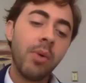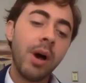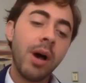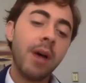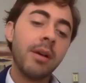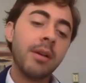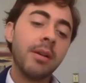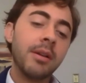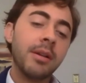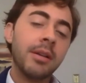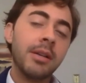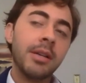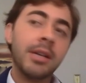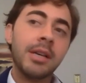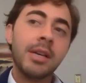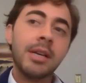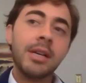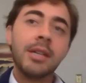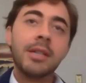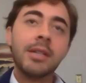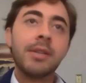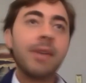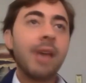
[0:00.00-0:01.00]
uh,
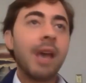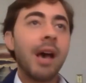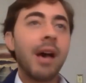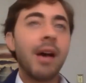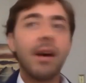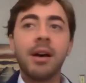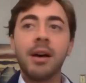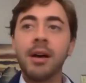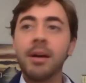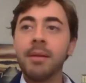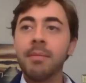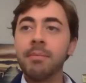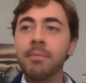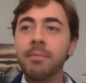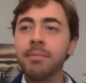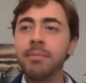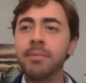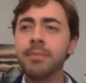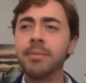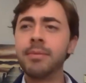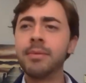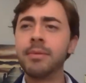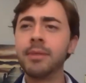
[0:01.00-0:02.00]
so yeah, um,
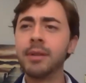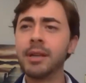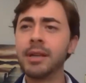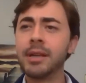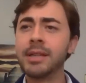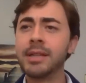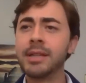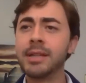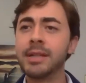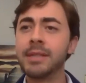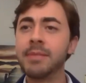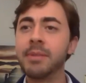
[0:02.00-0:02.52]
I guess that's